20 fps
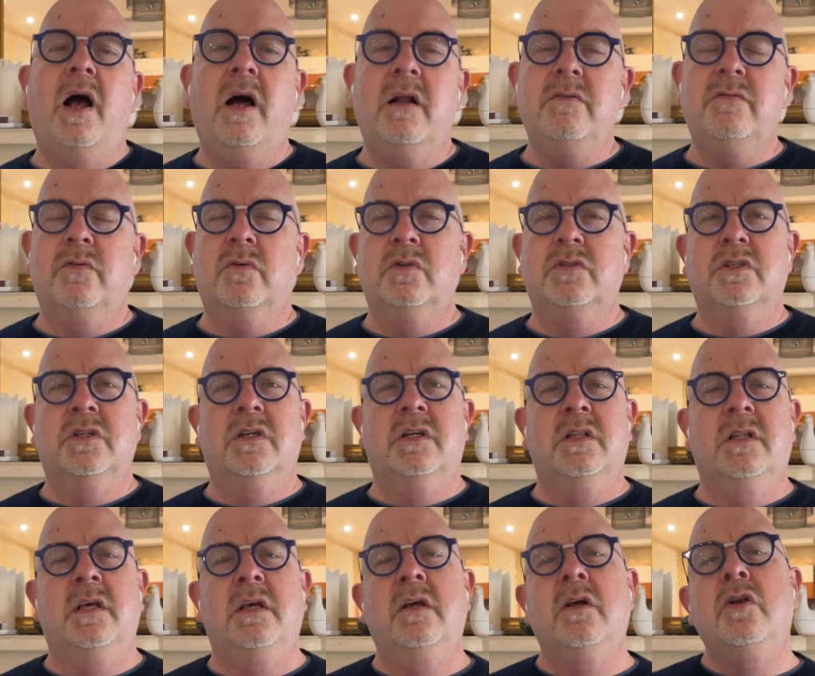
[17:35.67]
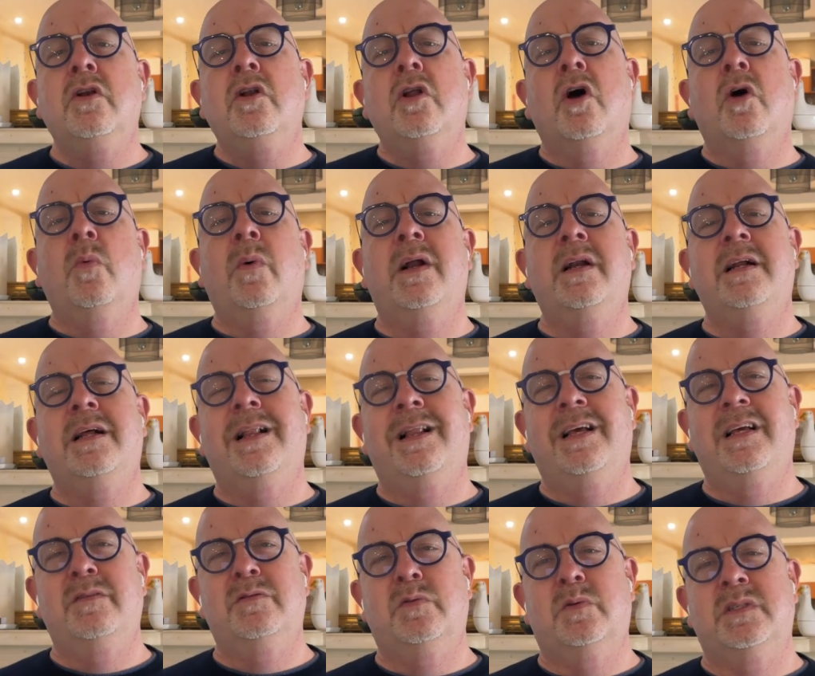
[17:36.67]
Unfortunately, no one
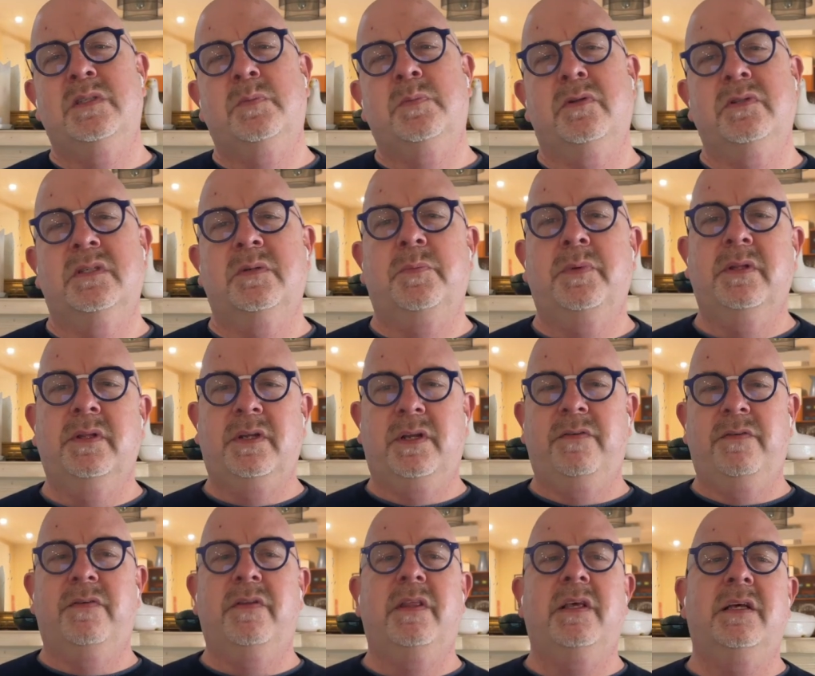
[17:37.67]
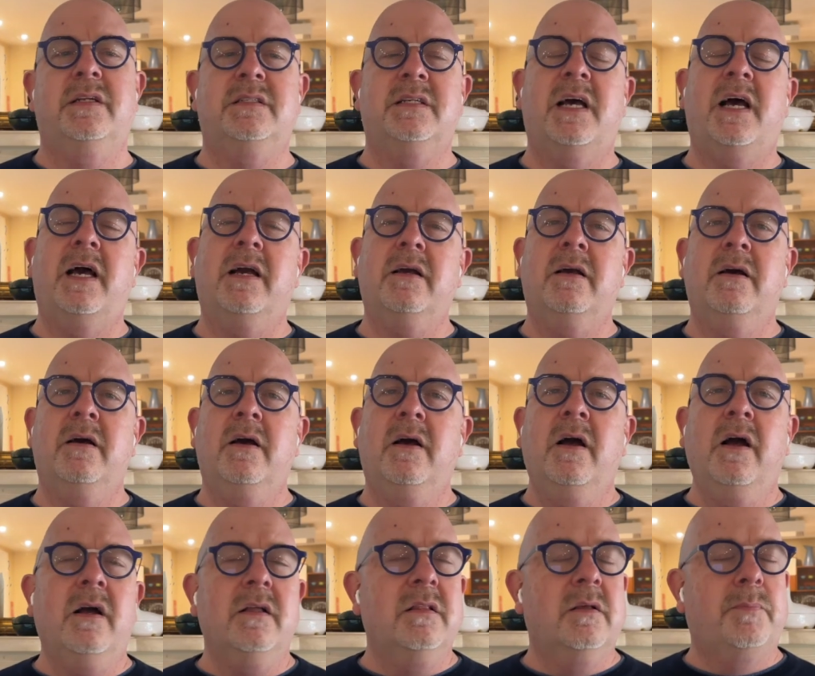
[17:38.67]
claimed responsibility for the attack,
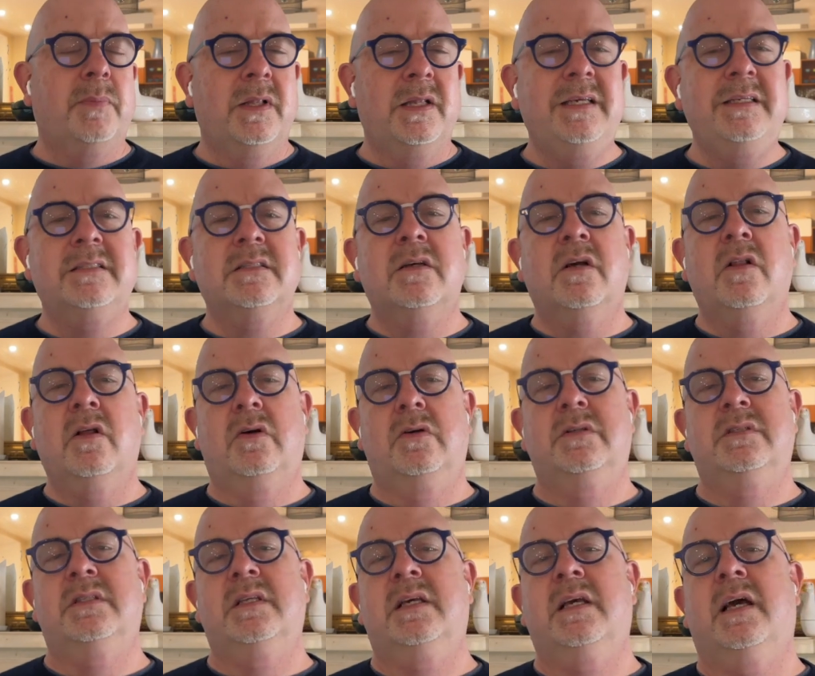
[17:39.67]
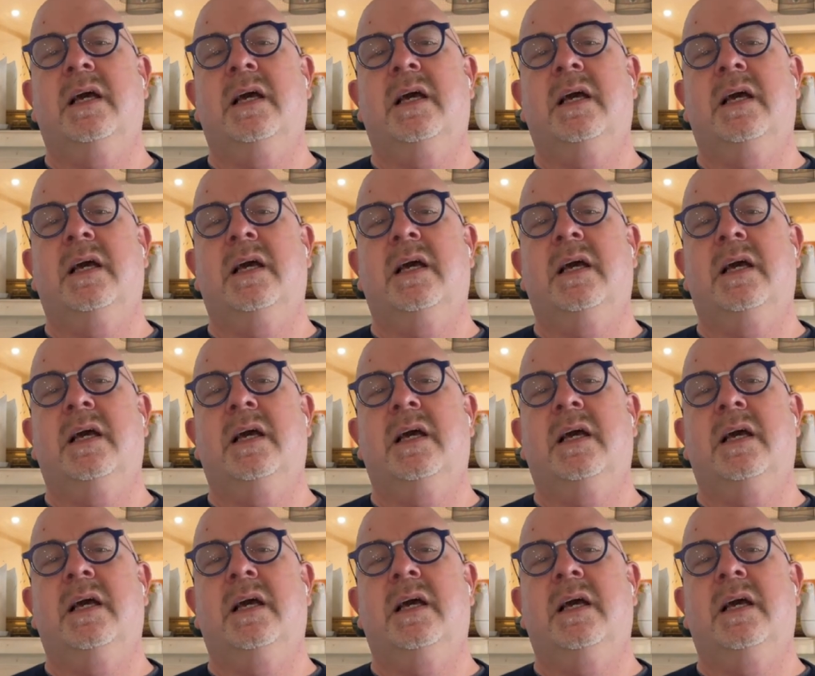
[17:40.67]
and the police closed the